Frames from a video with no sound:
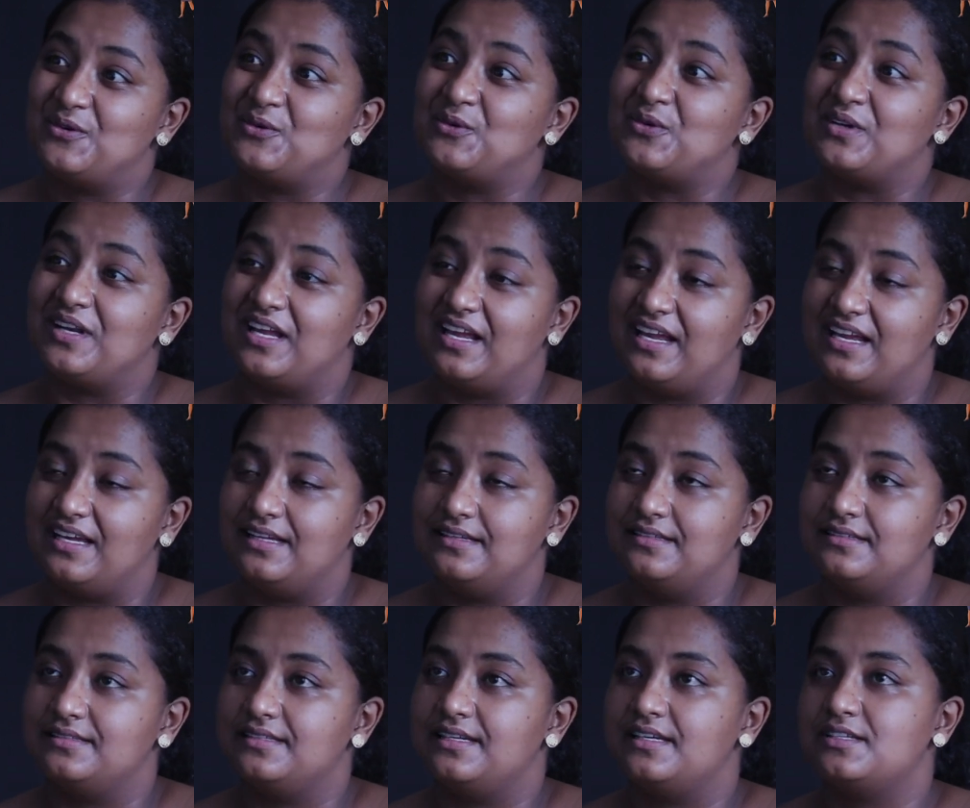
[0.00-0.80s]
Kuna
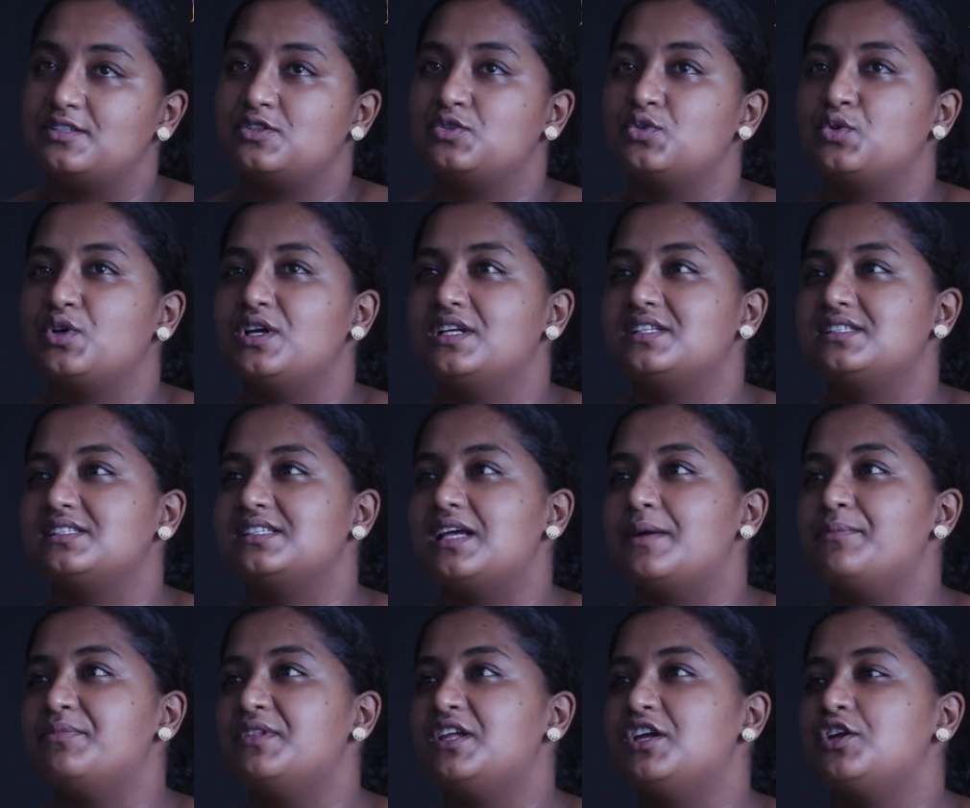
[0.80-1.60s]
hela, yes. So it's
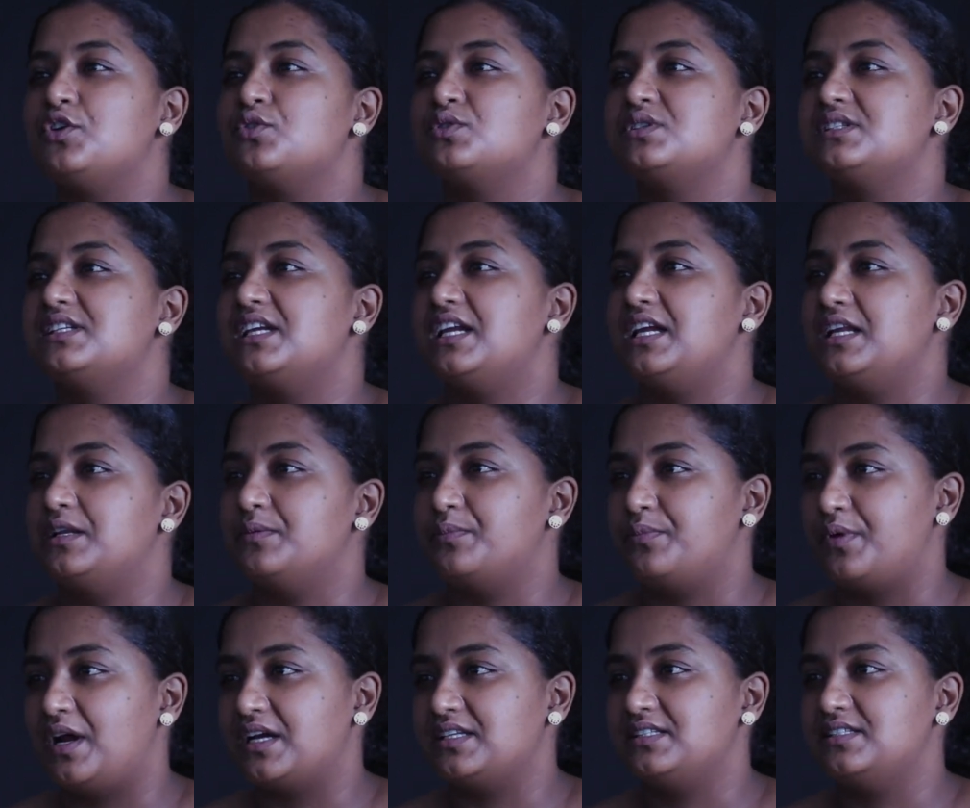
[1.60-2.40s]
something you see in
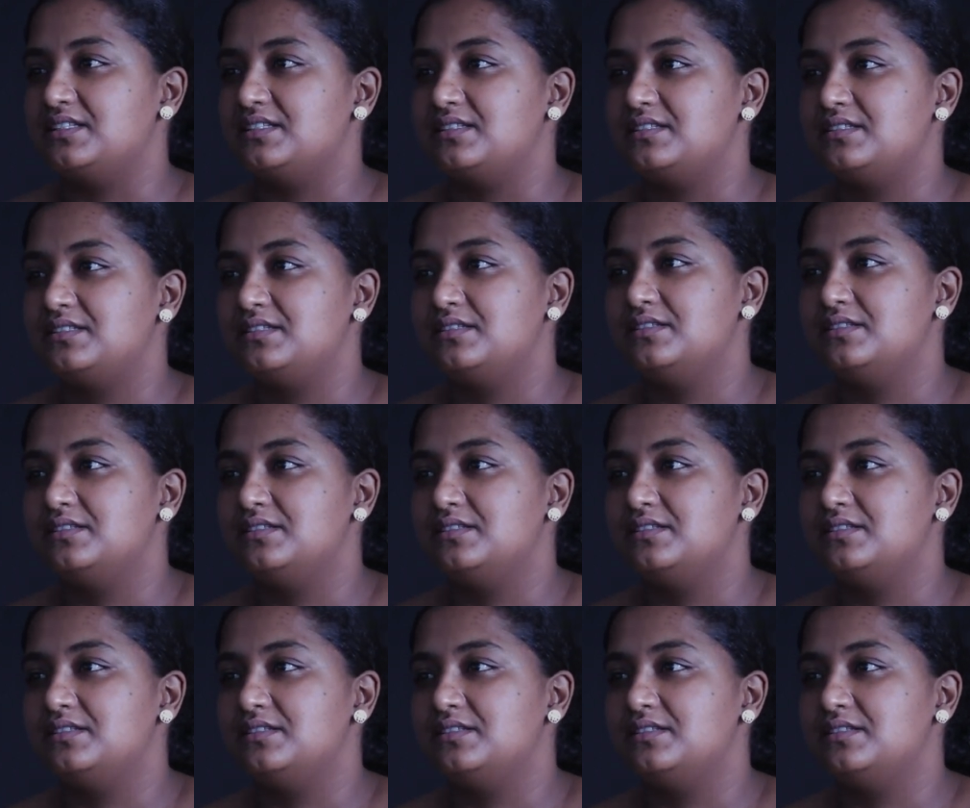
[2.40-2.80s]
practice.